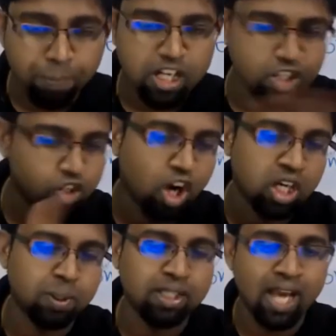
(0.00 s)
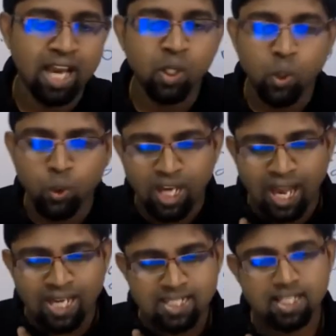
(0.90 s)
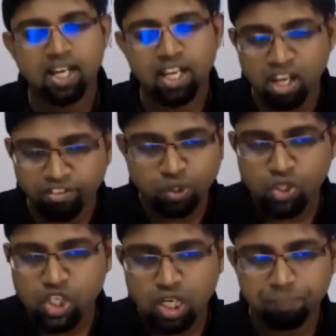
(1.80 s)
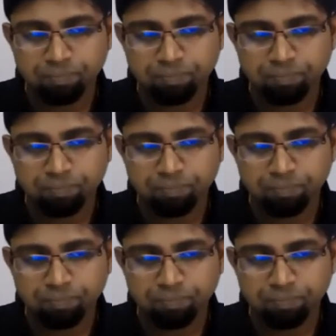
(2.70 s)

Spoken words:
it's going to be there in good hands in future.